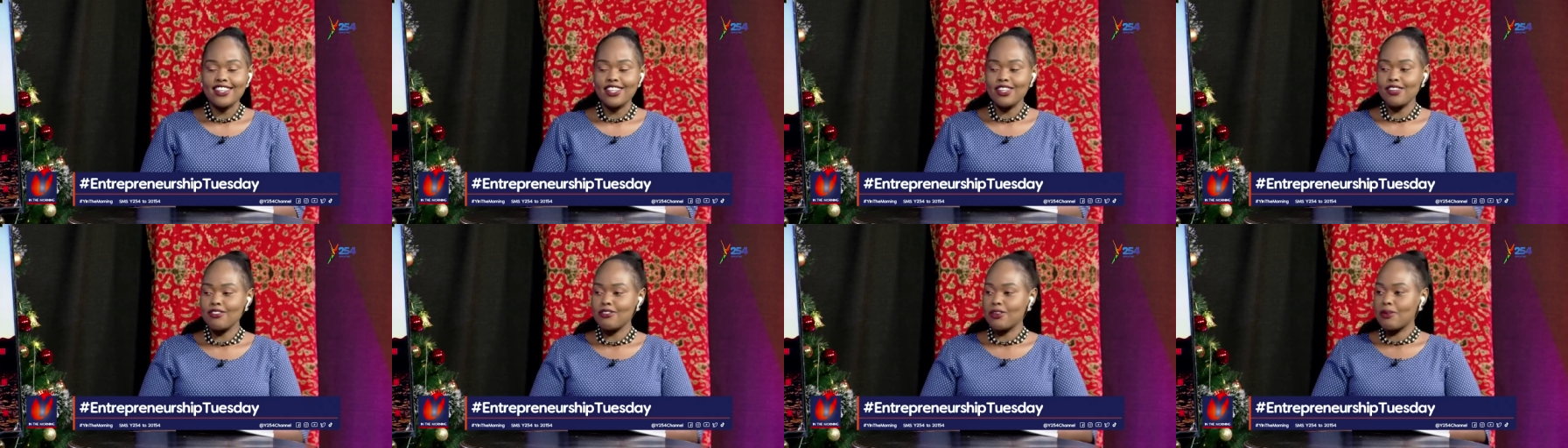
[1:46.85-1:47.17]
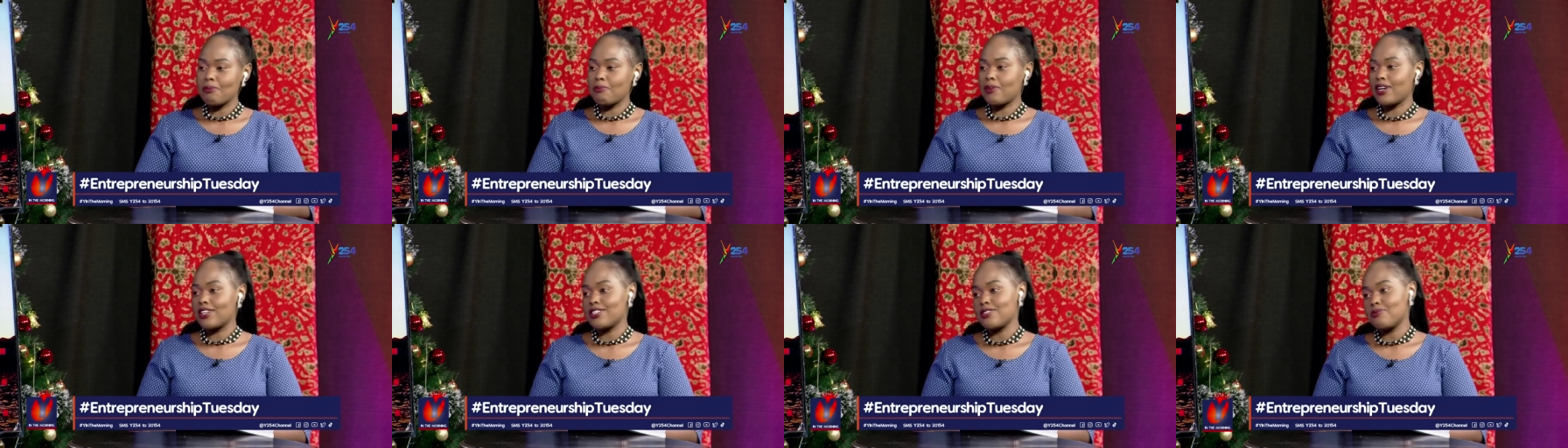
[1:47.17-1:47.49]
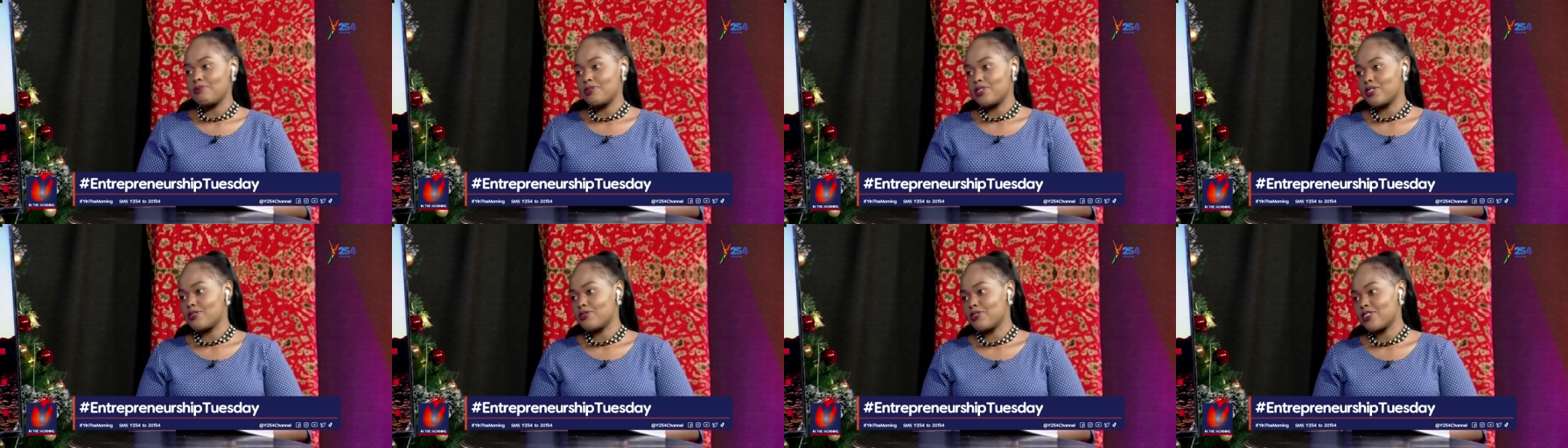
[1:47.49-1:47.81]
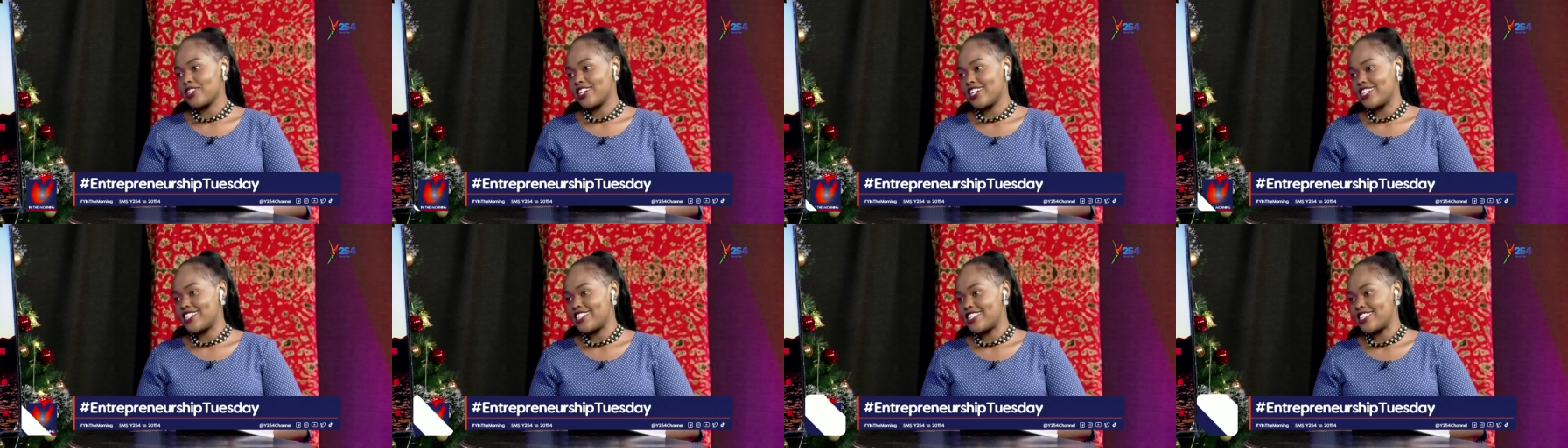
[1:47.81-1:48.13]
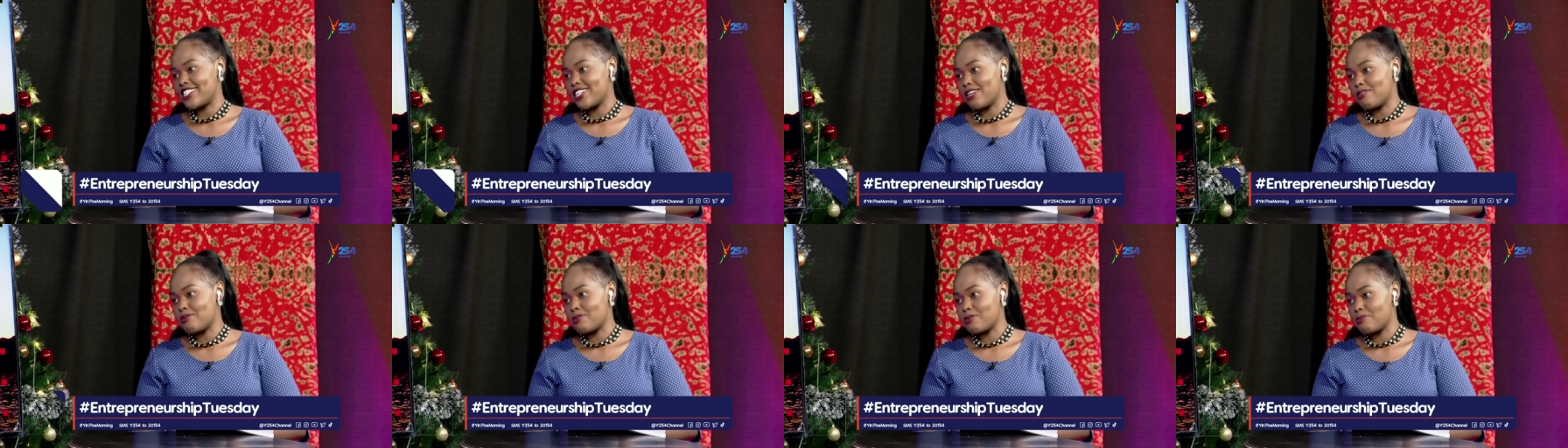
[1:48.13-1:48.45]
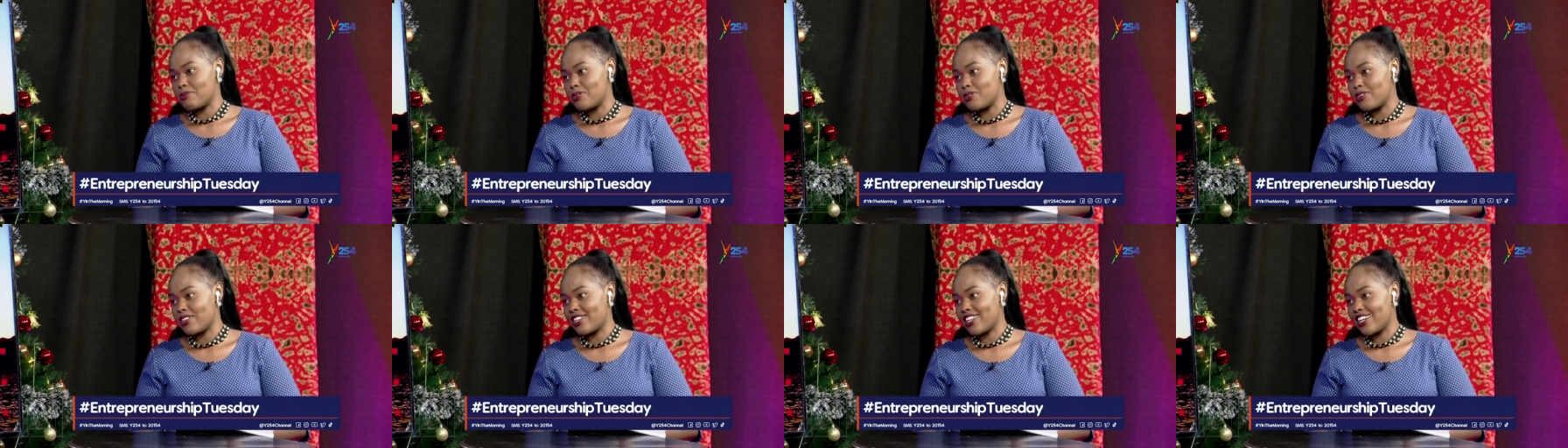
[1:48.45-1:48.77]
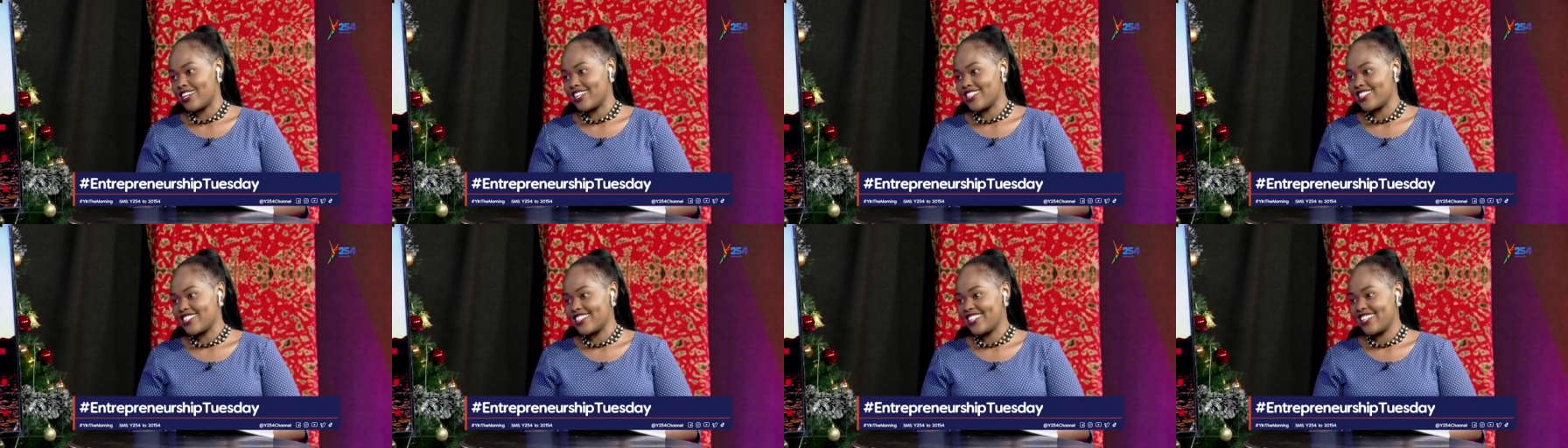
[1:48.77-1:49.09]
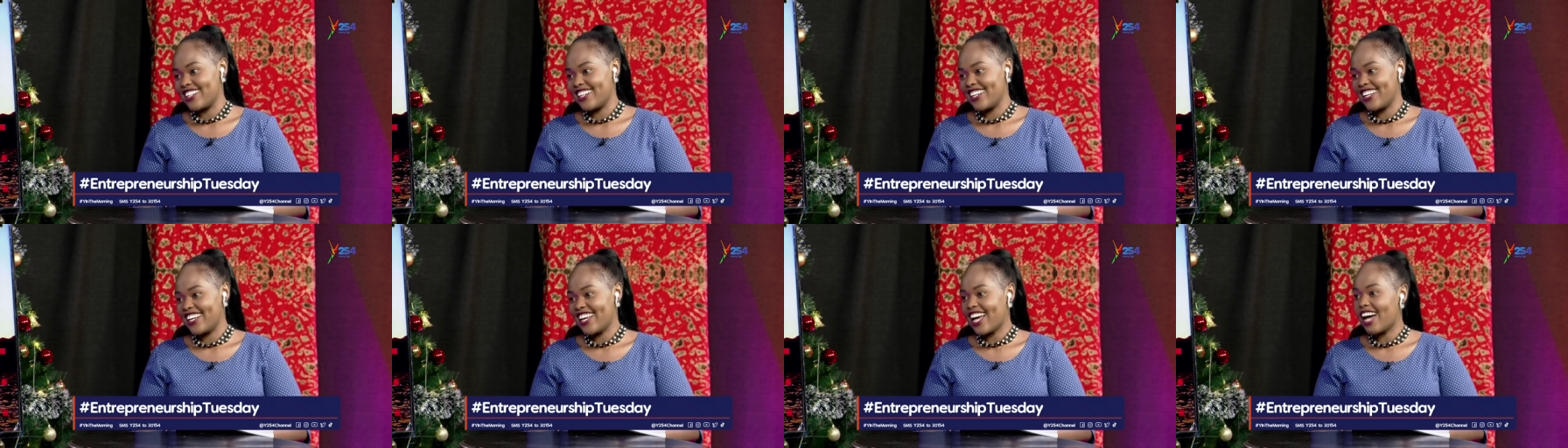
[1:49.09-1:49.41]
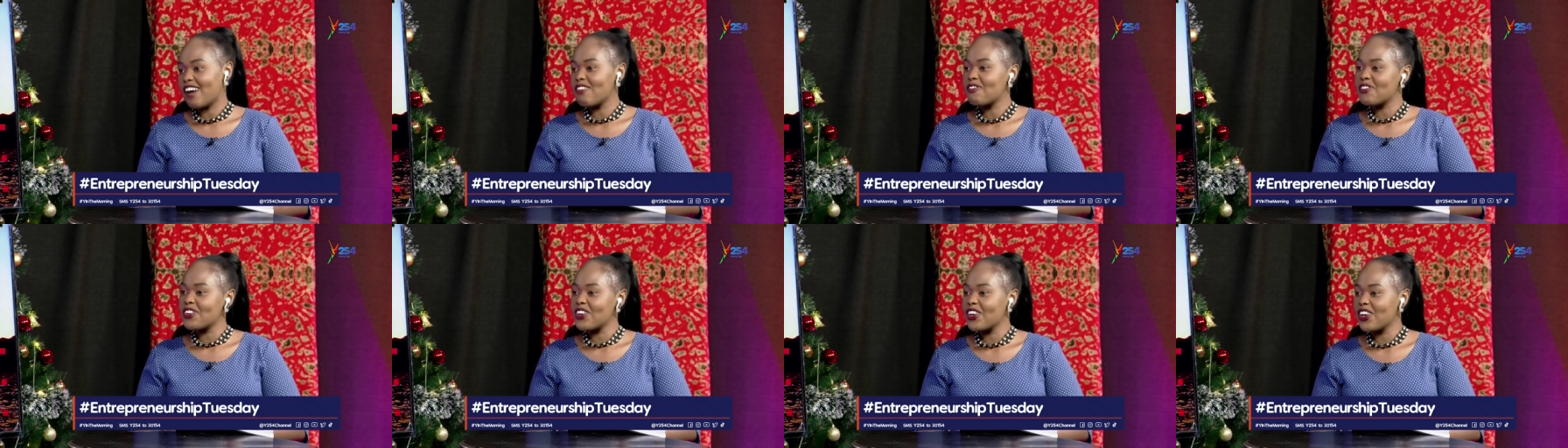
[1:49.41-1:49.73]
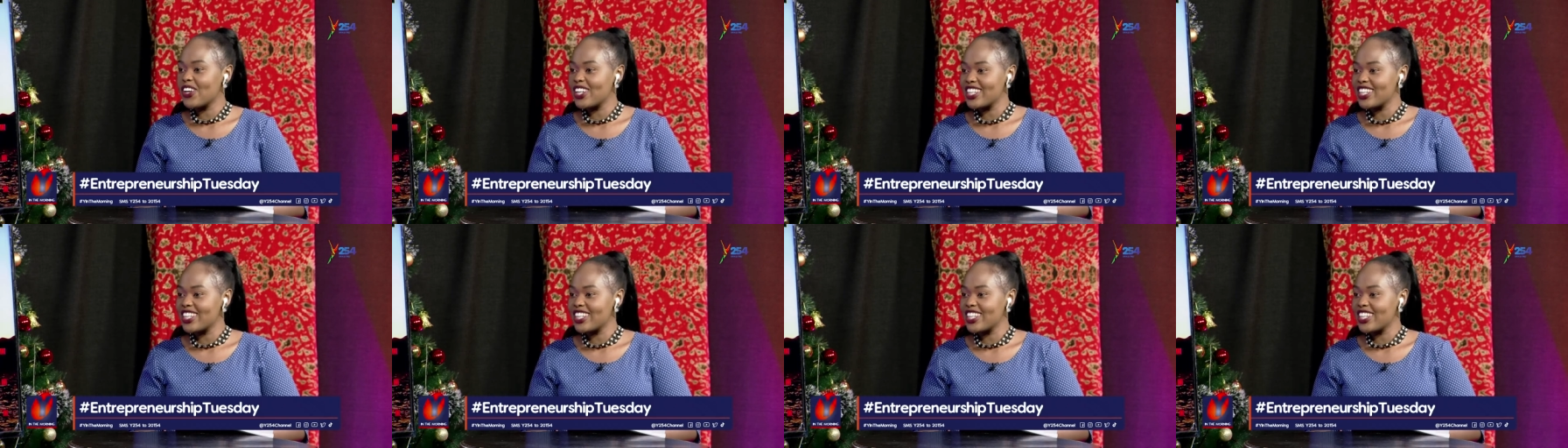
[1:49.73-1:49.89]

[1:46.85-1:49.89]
Thank you very much, Peter, for creating time to be with us. Thank you so Happy much.